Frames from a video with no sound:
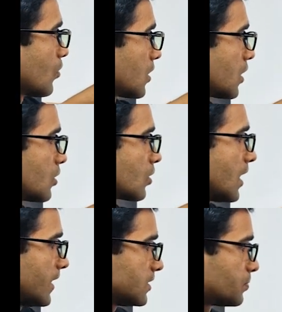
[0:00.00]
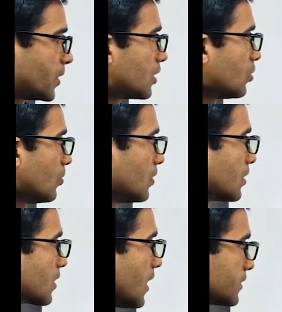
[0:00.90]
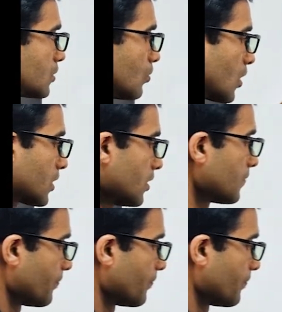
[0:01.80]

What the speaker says: water to glass, P2, glass to water.